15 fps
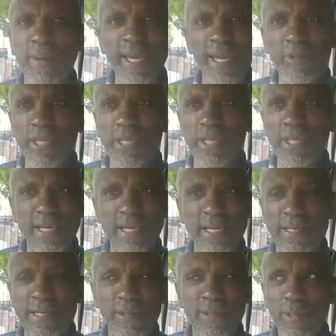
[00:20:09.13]
retired
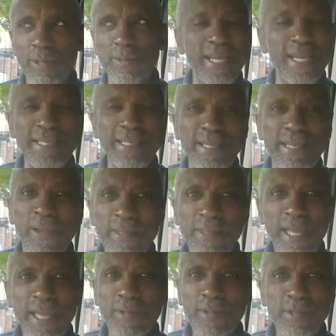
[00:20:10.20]
because they
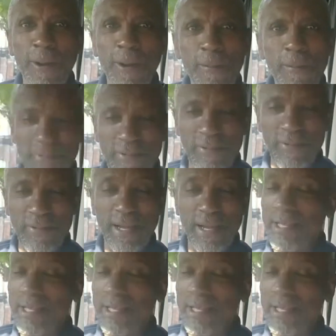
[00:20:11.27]
couldn't cope with it. I don't know if